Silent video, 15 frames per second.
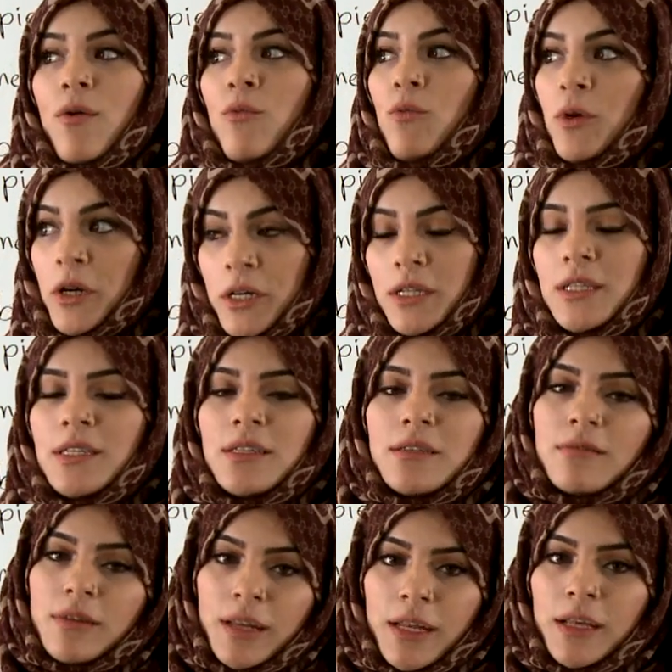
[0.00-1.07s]
words
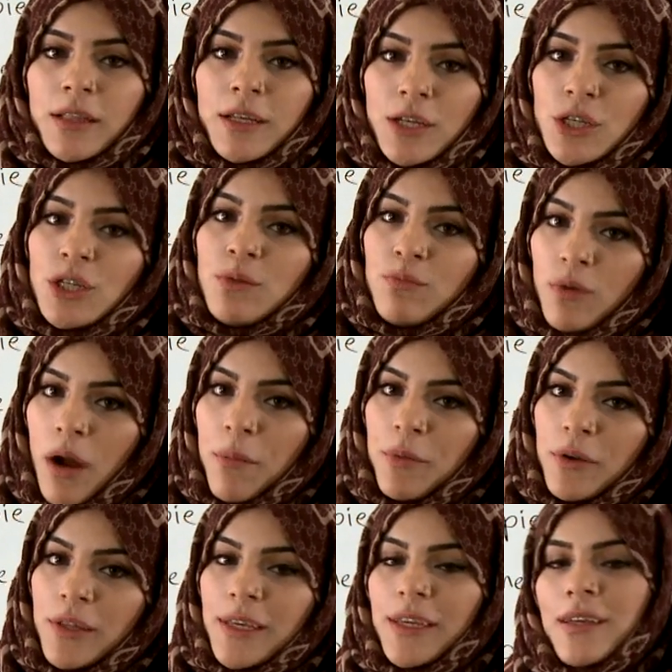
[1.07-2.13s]
in English
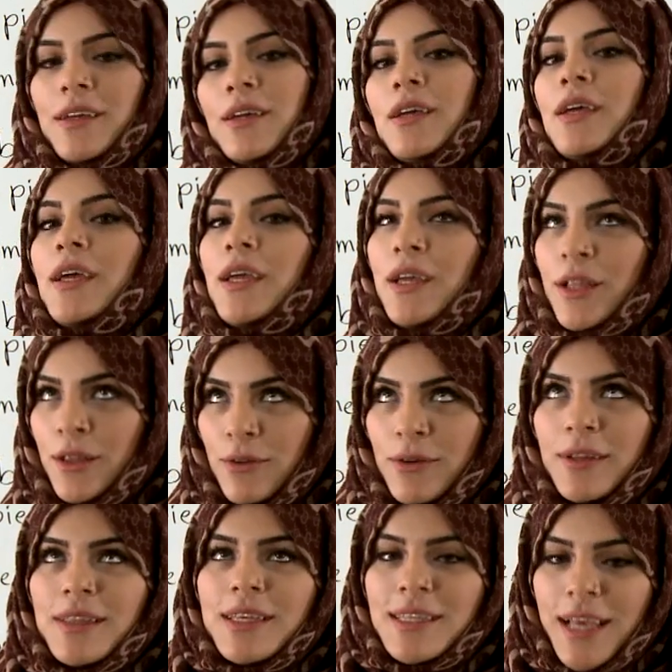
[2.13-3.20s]
properly,
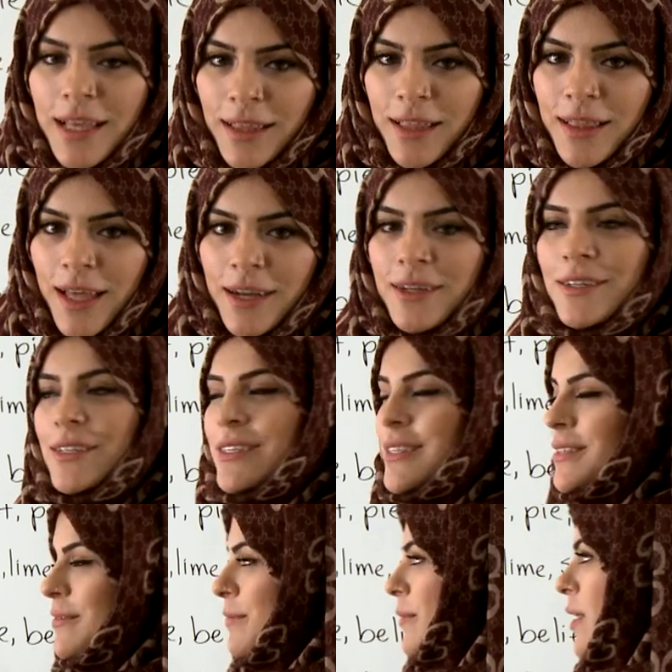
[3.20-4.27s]
including the silent
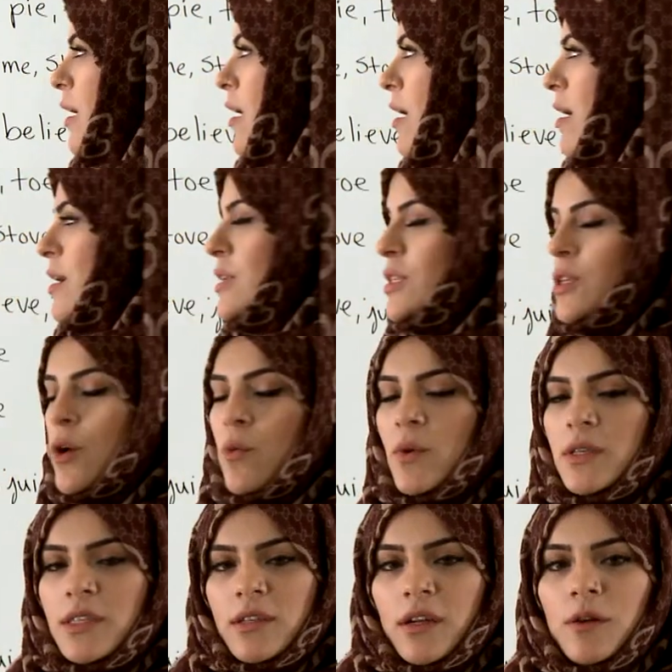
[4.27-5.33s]
letters. So we'll
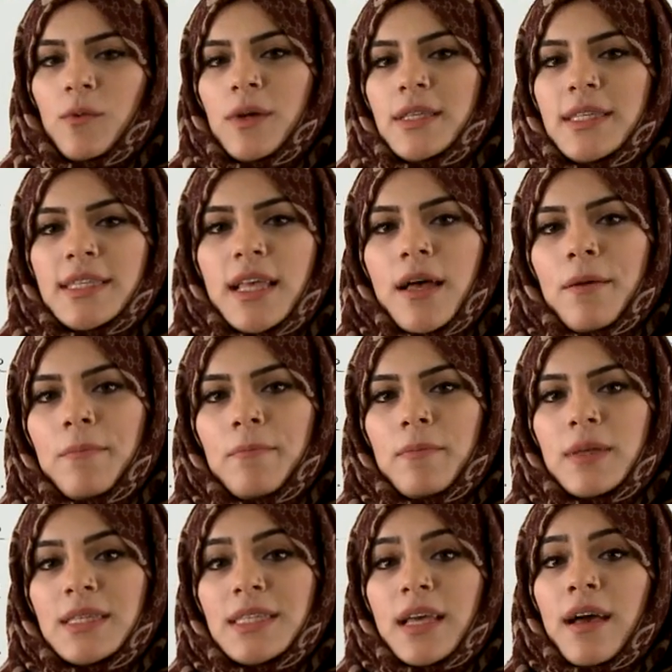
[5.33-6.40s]
start with some
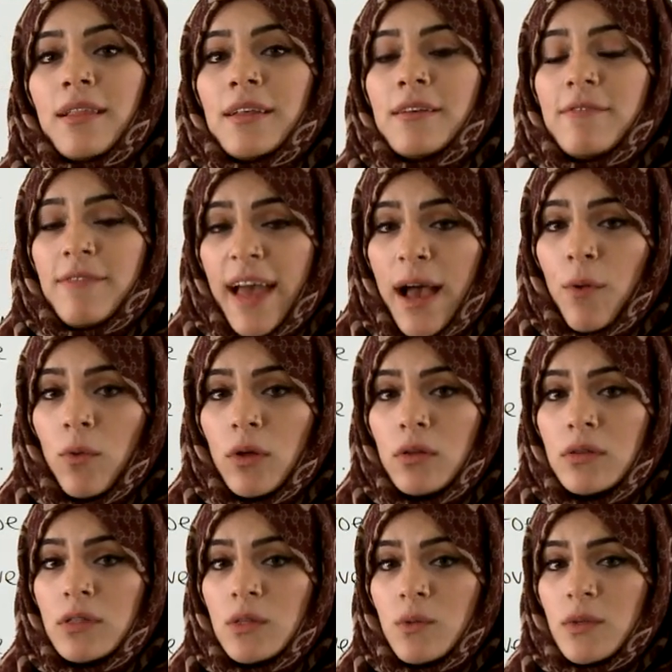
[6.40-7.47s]
silent
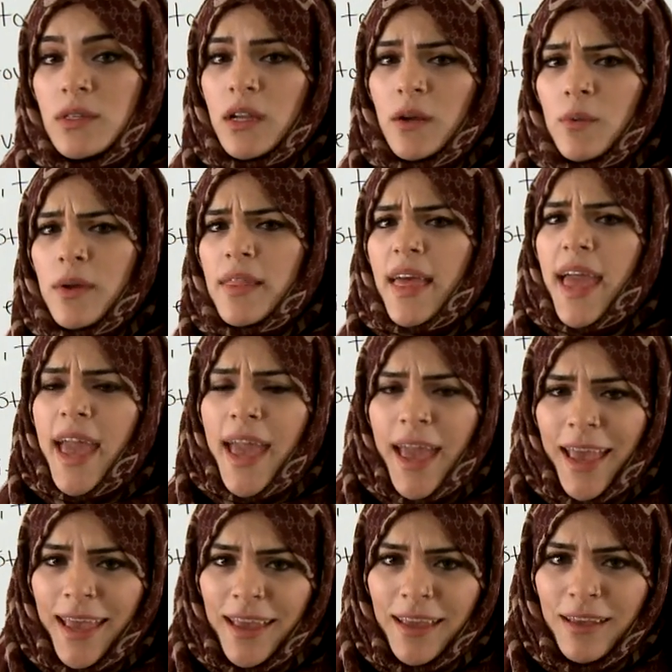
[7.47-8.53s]
vowels. We'll start with
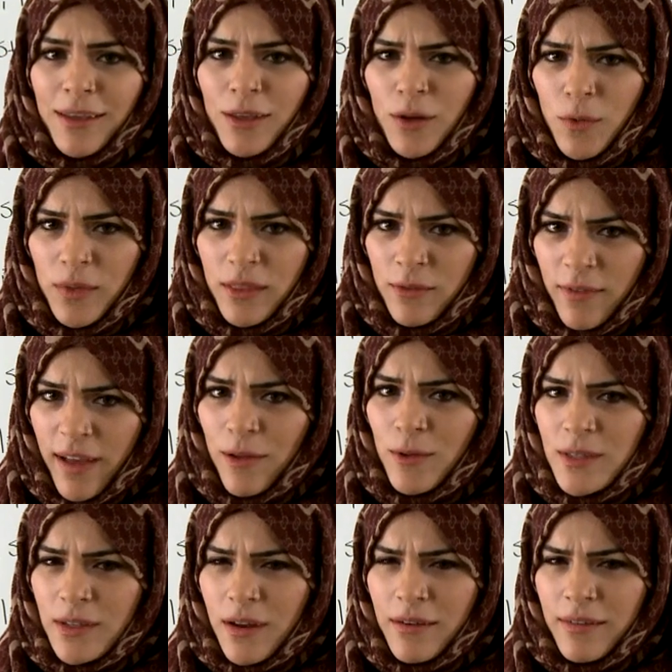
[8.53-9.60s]
A. You know what the
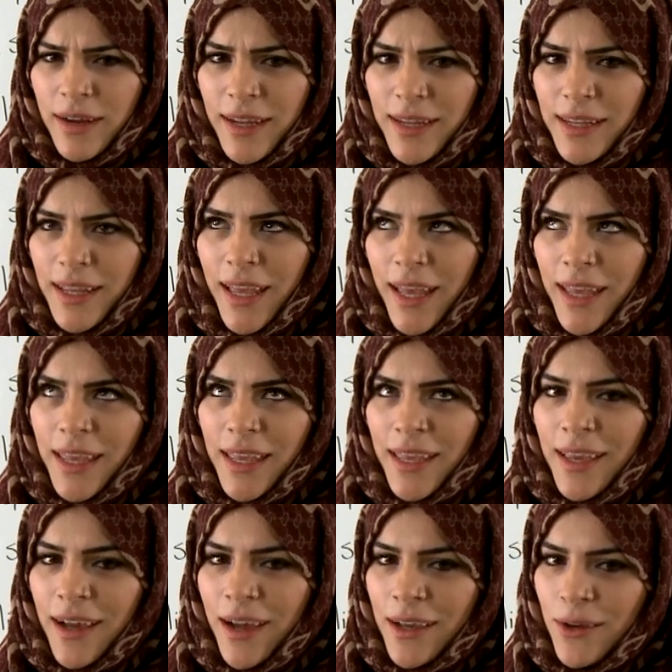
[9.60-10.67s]
vowels are, right? A,
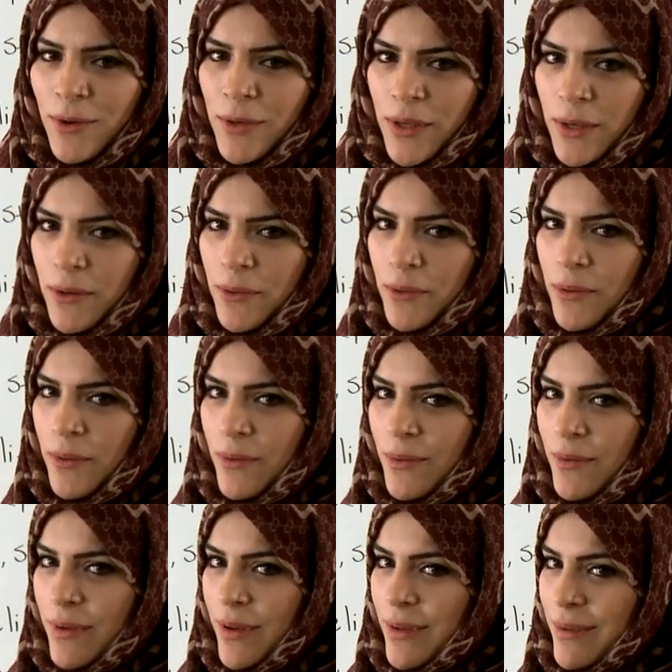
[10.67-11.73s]
E, I, O, U.
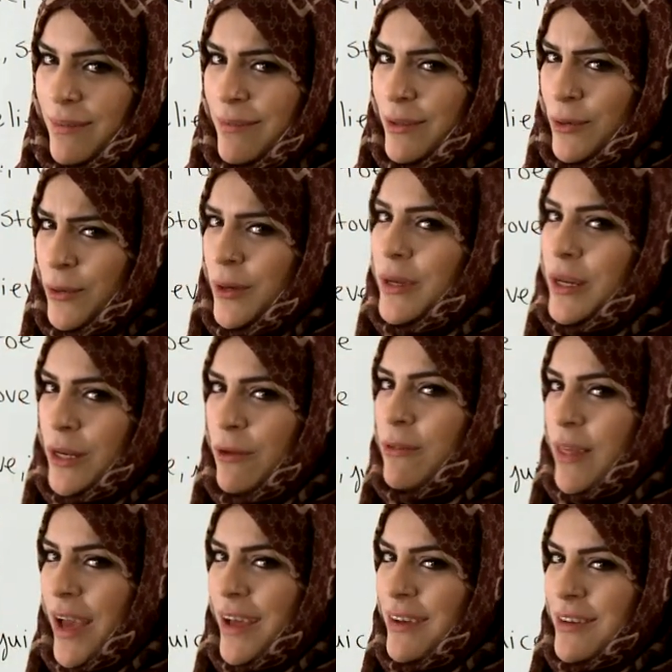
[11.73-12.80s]
You already knew
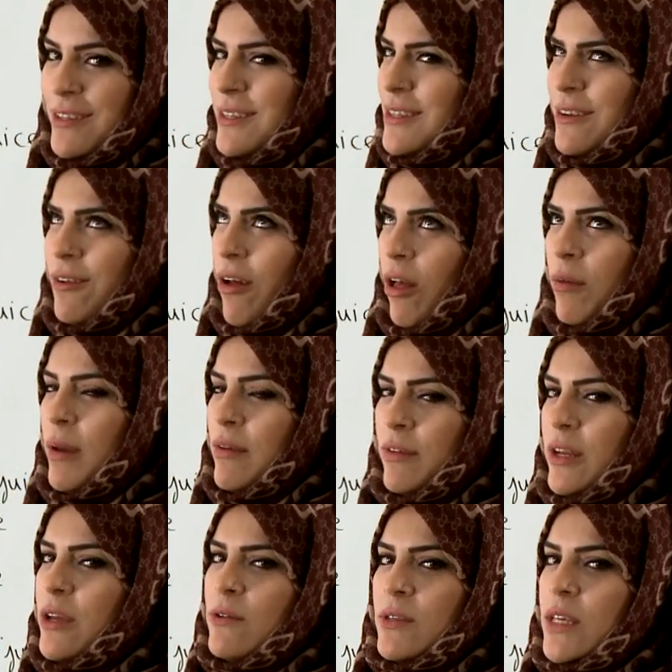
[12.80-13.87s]
that. It's in all my
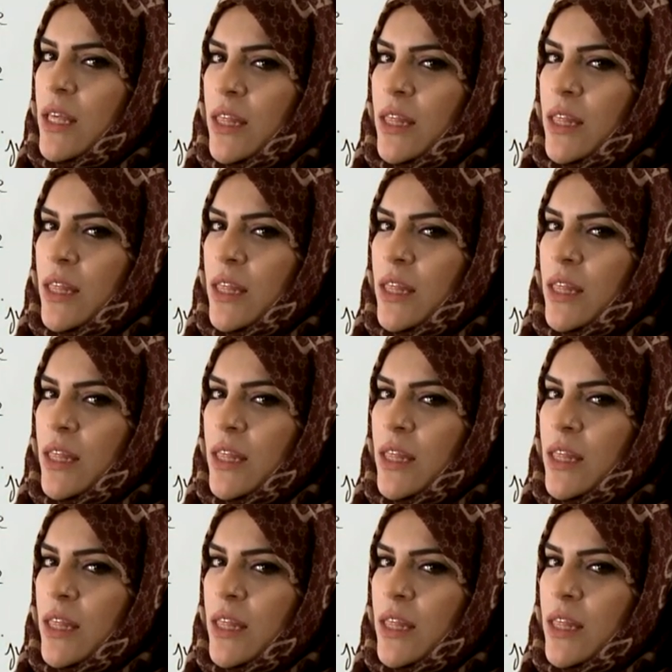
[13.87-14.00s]
videos, I